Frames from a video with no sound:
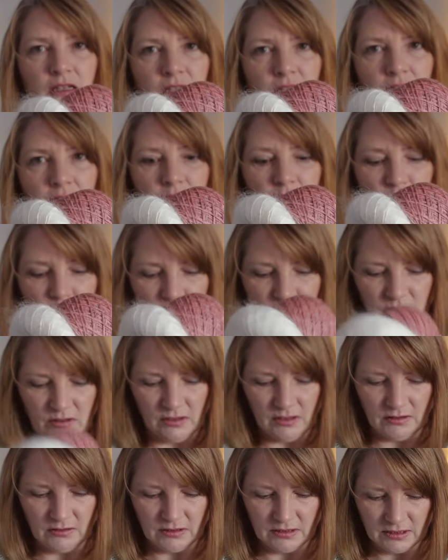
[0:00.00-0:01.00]

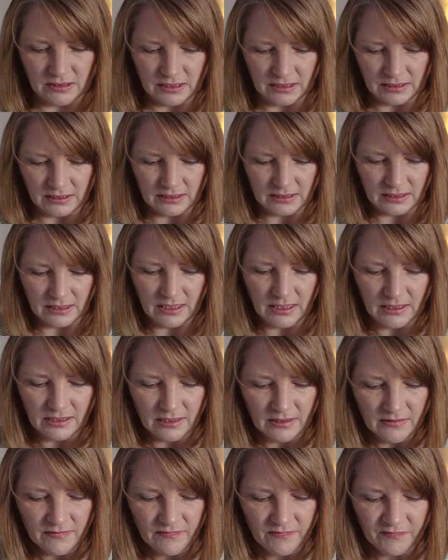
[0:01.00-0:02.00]
So those are
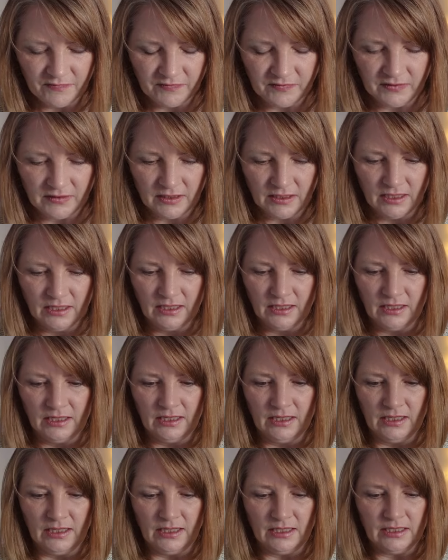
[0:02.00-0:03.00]
together.
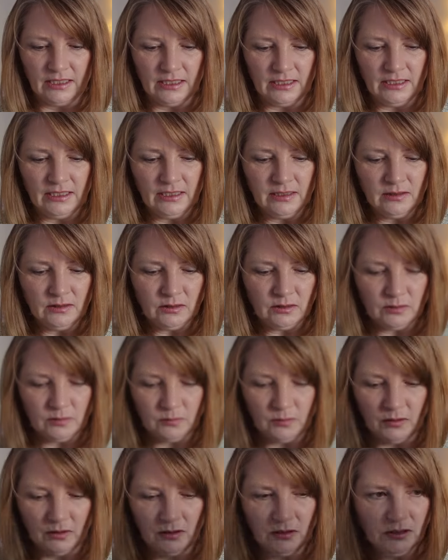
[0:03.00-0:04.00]
I did a little
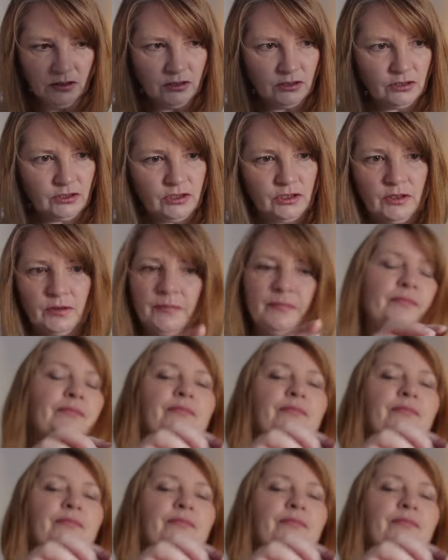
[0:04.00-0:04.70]
swatch.